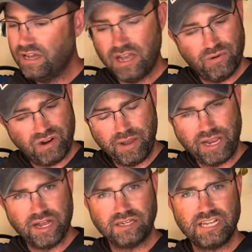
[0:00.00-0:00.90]
I wanna make
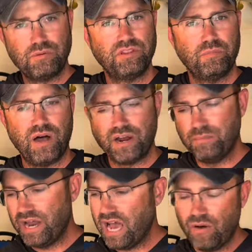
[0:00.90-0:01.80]
contact with the bottom
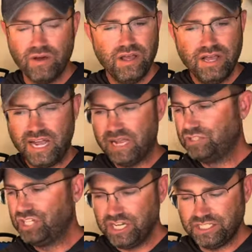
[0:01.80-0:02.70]
now. I am
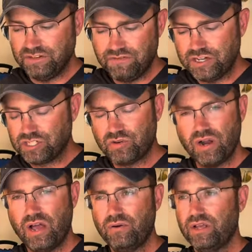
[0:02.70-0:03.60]
chasing fish
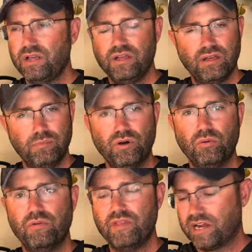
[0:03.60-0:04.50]
around.
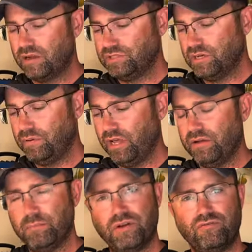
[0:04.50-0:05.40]
Boom, that comes into play.
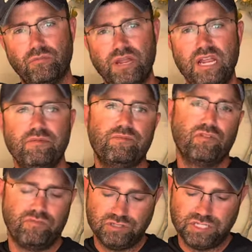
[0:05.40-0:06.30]
But for me,
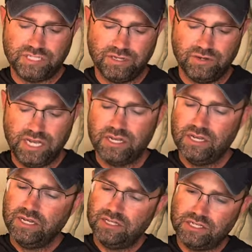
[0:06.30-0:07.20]
for versatility,
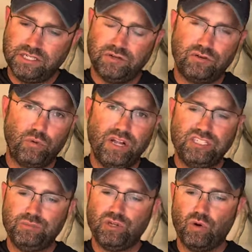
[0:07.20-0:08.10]
the cylinder weight
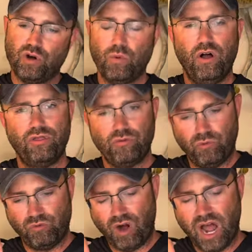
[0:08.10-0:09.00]
seems to work well through
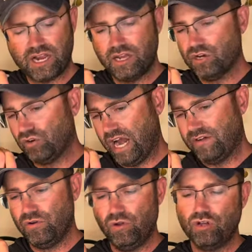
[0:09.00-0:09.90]
rock,
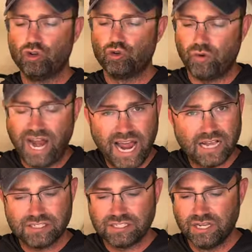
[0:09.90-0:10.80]
gravel,
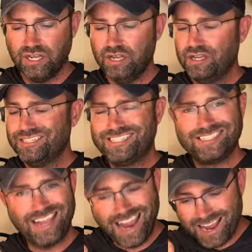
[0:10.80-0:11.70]
grass,
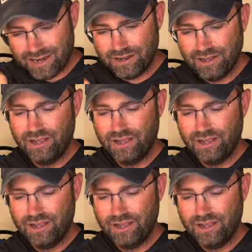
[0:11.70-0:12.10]
sand,